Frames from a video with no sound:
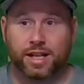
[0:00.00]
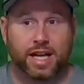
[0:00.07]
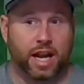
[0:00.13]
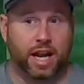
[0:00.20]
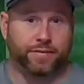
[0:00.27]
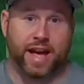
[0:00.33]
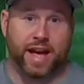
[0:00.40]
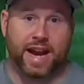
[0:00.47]

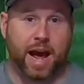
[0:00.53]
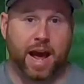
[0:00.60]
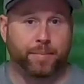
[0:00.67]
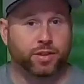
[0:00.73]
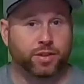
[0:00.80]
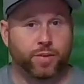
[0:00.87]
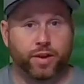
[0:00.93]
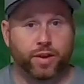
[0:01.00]
If that
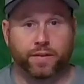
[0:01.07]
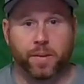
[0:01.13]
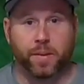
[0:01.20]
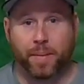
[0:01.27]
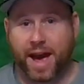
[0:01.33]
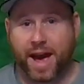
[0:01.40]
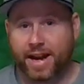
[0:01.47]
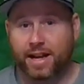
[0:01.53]
happens right off the
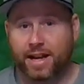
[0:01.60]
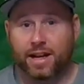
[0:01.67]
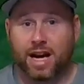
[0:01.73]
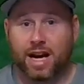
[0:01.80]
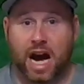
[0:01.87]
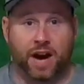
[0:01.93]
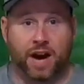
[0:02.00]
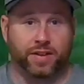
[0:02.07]
bat,
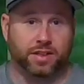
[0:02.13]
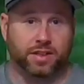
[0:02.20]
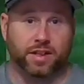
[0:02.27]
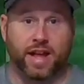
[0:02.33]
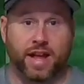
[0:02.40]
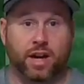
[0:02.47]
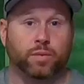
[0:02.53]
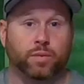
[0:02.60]
obviously,
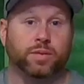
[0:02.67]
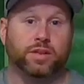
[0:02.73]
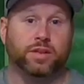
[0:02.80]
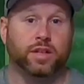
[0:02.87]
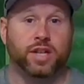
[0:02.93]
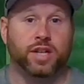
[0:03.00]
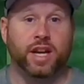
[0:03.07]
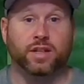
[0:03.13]
that opens the
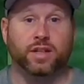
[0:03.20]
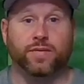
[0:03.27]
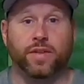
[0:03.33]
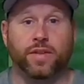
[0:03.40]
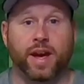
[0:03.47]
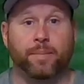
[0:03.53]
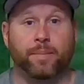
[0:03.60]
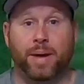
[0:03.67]
chance for
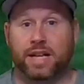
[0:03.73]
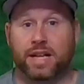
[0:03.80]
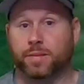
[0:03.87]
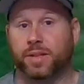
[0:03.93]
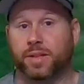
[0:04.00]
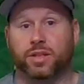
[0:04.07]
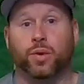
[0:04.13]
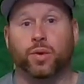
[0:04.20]
them
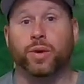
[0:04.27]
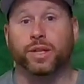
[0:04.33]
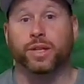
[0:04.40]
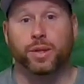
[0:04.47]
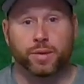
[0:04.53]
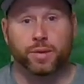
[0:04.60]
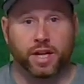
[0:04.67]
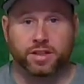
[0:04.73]
possibly scoring
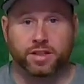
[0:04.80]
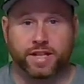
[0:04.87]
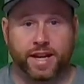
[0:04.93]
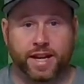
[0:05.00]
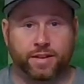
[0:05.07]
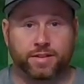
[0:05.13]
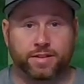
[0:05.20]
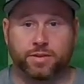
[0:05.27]
two
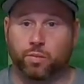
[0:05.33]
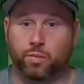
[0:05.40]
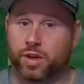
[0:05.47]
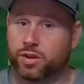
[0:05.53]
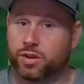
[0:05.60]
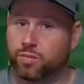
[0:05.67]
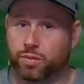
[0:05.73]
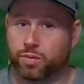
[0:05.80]
touchdowns,
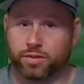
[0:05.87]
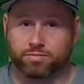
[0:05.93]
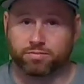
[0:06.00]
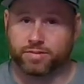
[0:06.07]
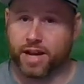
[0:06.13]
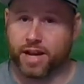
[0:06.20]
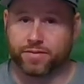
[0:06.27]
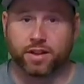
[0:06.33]
which would
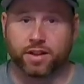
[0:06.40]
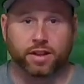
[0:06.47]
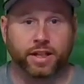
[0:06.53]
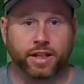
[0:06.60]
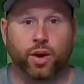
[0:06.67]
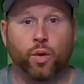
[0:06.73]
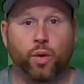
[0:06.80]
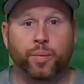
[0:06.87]
definitely
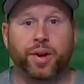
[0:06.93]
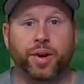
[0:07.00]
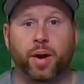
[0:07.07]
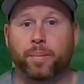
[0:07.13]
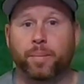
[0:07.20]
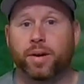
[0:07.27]
open up